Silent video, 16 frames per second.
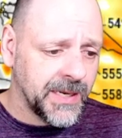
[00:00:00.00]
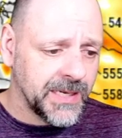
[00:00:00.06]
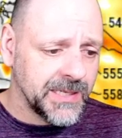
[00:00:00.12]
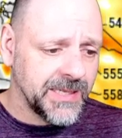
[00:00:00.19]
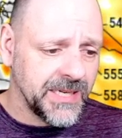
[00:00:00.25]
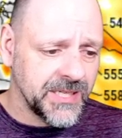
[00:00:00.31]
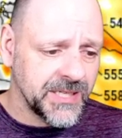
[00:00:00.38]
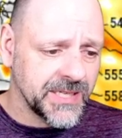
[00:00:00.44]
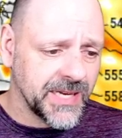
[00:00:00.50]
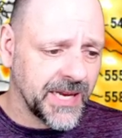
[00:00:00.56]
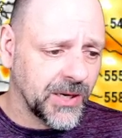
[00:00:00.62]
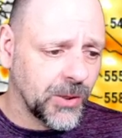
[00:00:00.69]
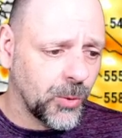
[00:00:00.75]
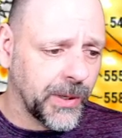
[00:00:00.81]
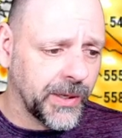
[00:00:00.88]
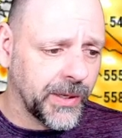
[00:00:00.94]
as they just kind
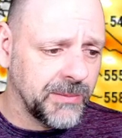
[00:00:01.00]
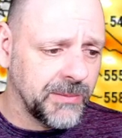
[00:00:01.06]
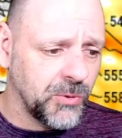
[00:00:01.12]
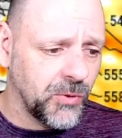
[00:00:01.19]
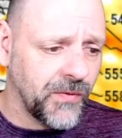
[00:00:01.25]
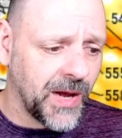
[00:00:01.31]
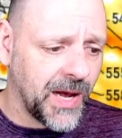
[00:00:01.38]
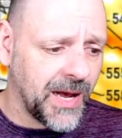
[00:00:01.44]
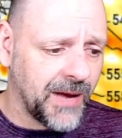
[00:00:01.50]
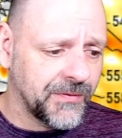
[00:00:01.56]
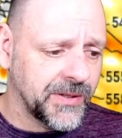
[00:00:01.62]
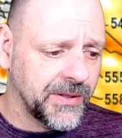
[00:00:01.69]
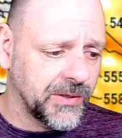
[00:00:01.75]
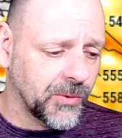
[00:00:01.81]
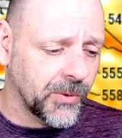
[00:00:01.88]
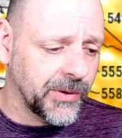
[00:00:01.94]
of quickly move off
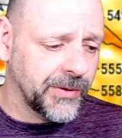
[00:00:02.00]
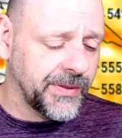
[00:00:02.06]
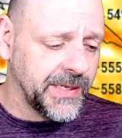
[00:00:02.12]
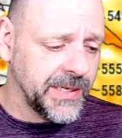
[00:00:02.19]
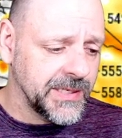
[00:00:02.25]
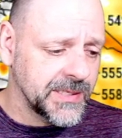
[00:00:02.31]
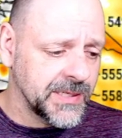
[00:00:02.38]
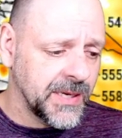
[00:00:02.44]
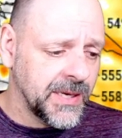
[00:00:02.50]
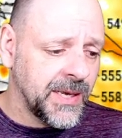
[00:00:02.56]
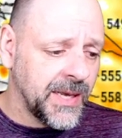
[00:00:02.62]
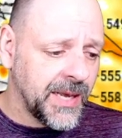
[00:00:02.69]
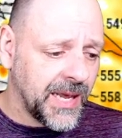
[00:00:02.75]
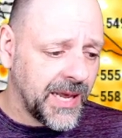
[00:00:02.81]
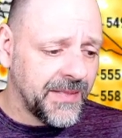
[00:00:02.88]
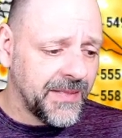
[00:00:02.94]
to the northeast.
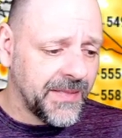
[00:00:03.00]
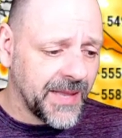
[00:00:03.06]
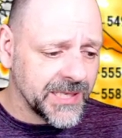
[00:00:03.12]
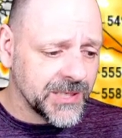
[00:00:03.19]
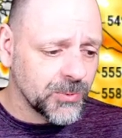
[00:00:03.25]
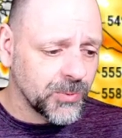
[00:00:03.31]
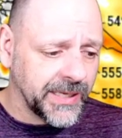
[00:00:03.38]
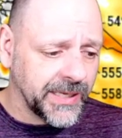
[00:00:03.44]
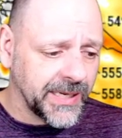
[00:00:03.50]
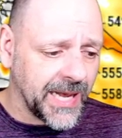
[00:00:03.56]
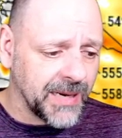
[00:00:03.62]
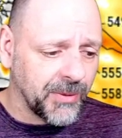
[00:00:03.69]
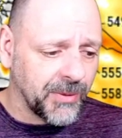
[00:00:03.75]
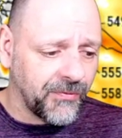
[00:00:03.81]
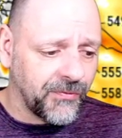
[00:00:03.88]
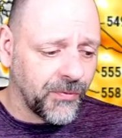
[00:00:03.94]
And that's really
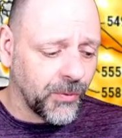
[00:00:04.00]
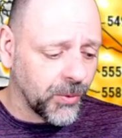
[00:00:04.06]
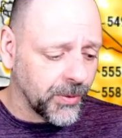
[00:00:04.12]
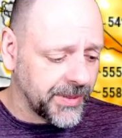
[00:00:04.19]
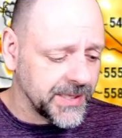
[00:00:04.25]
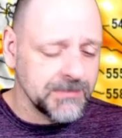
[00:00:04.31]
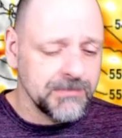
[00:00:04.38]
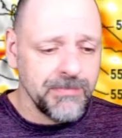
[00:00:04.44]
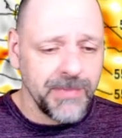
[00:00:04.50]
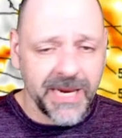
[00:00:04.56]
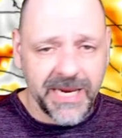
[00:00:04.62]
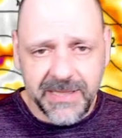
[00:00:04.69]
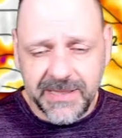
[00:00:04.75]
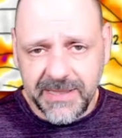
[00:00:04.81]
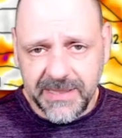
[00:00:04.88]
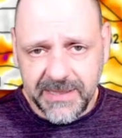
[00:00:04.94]
kind of before this
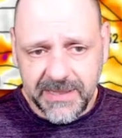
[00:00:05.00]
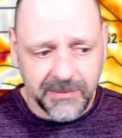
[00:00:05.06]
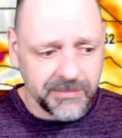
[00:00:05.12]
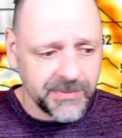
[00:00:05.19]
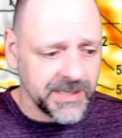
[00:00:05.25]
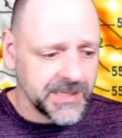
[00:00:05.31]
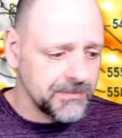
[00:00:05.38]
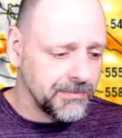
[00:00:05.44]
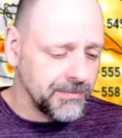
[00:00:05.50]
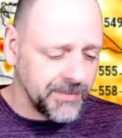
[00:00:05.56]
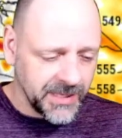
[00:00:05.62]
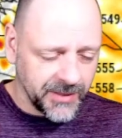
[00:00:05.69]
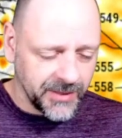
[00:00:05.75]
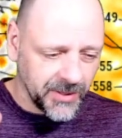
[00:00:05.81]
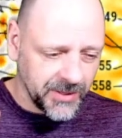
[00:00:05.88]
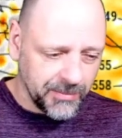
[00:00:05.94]
main system, this,
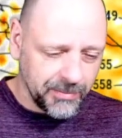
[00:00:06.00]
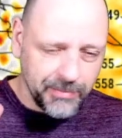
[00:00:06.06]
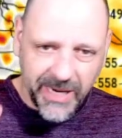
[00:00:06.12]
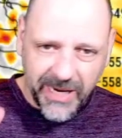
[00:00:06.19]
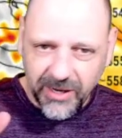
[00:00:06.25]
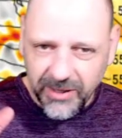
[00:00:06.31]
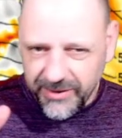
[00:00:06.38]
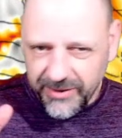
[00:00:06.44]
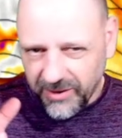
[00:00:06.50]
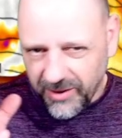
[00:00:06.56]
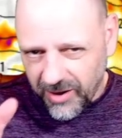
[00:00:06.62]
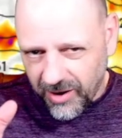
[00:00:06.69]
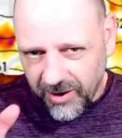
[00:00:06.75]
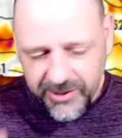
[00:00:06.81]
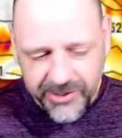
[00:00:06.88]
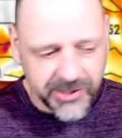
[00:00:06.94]
the bigger, the
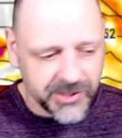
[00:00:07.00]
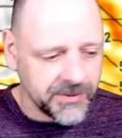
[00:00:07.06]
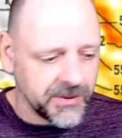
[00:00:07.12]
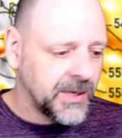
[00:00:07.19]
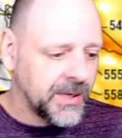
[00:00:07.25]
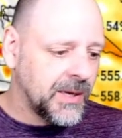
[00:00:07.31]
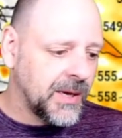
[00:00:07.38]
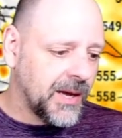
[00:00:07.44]
larger